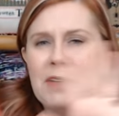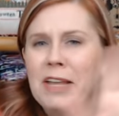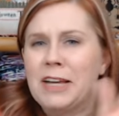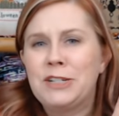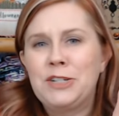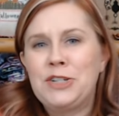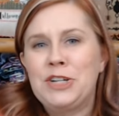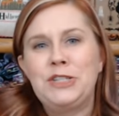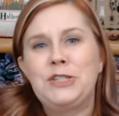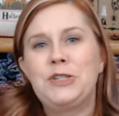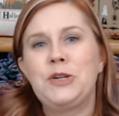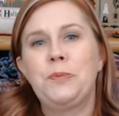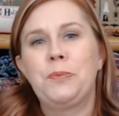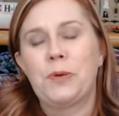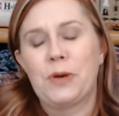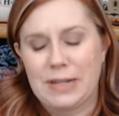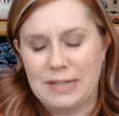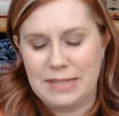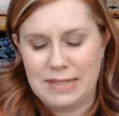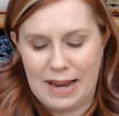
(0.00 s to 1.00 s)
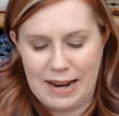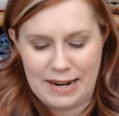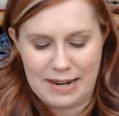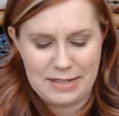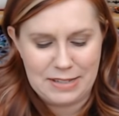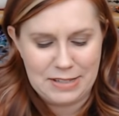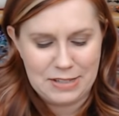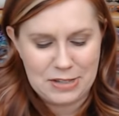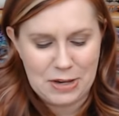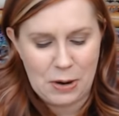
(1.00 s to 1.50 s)
She's super excited.
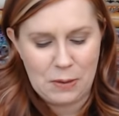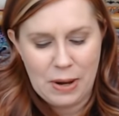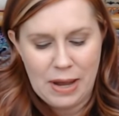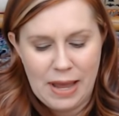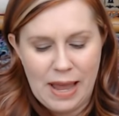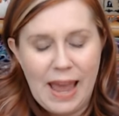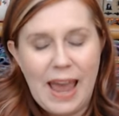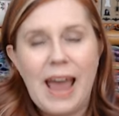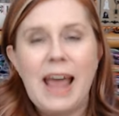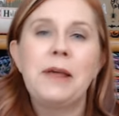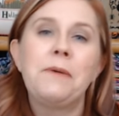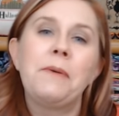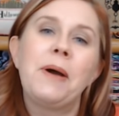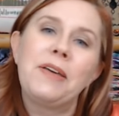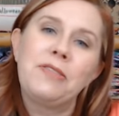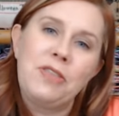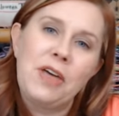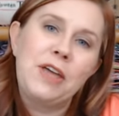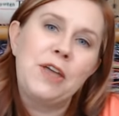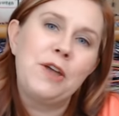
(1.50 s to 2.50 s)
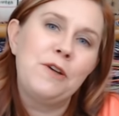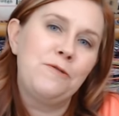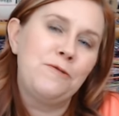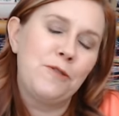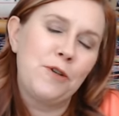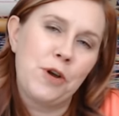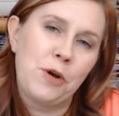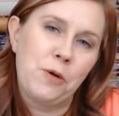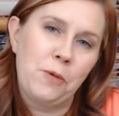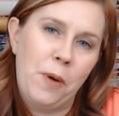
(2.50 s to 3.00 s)
So anyway, thank you
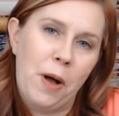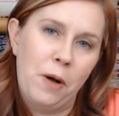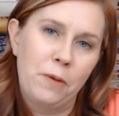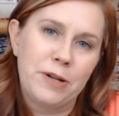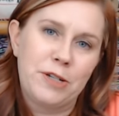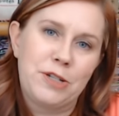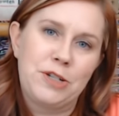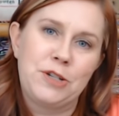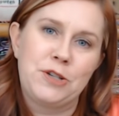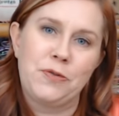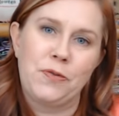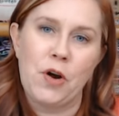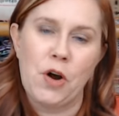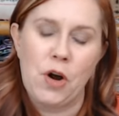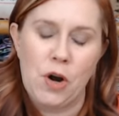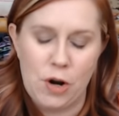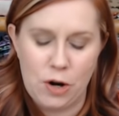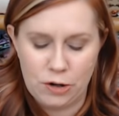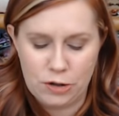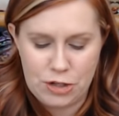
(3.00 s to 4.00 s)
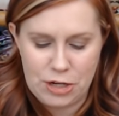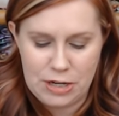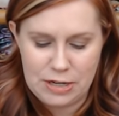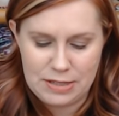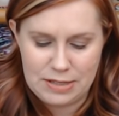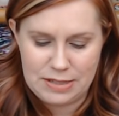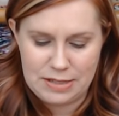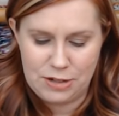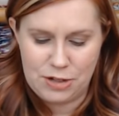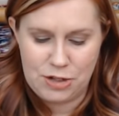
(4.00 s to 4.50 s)
for your well wishes for her.
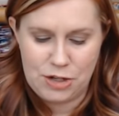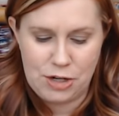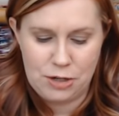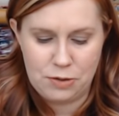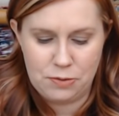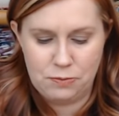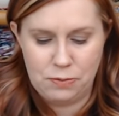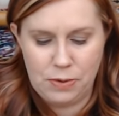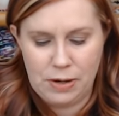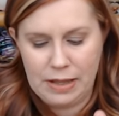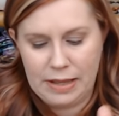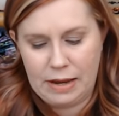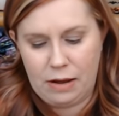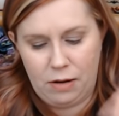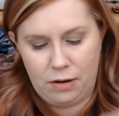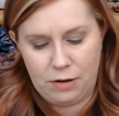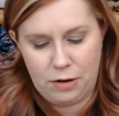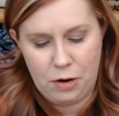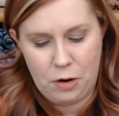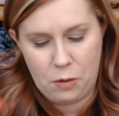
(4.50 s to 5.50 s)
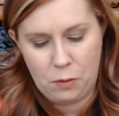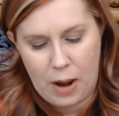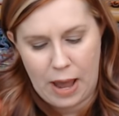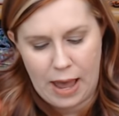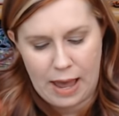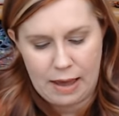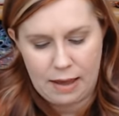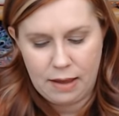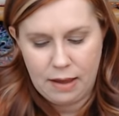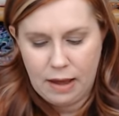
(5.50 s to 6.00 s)
She's she's really on her
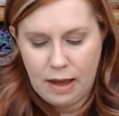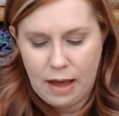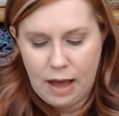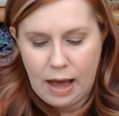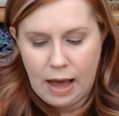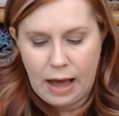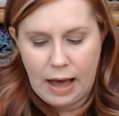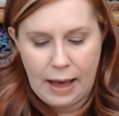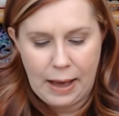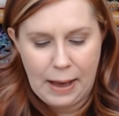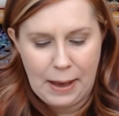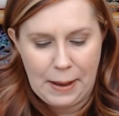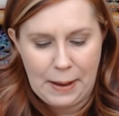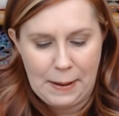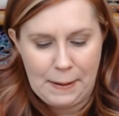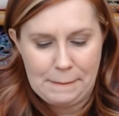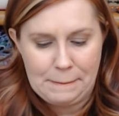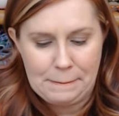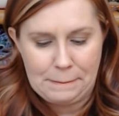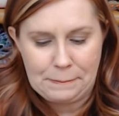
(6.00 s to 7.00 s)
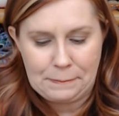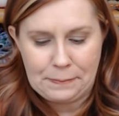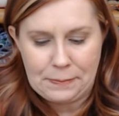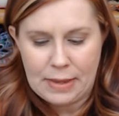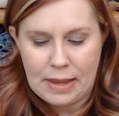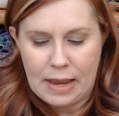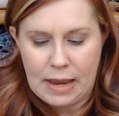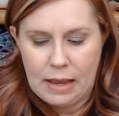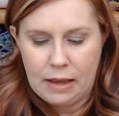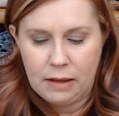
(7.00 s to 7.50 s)
way. Um,
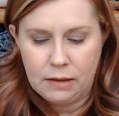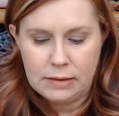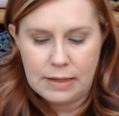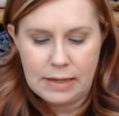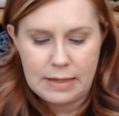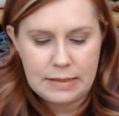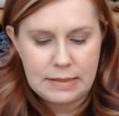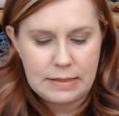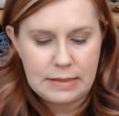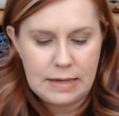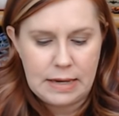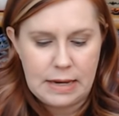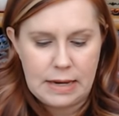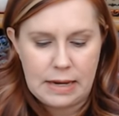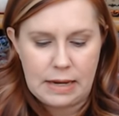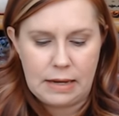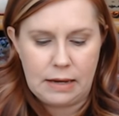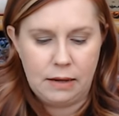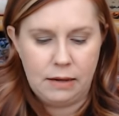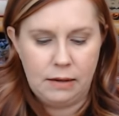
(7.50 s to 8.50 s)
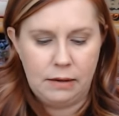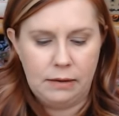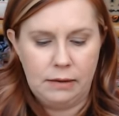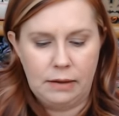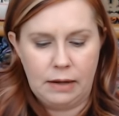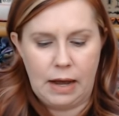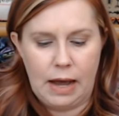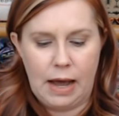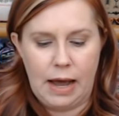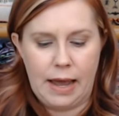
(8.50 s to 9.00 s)
let's see.
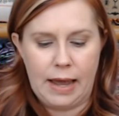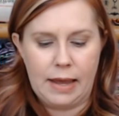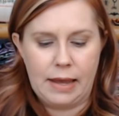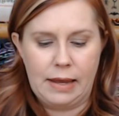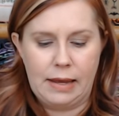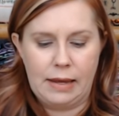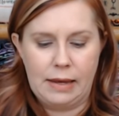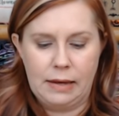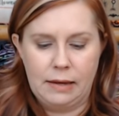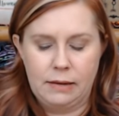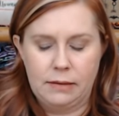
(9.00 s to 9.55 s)
I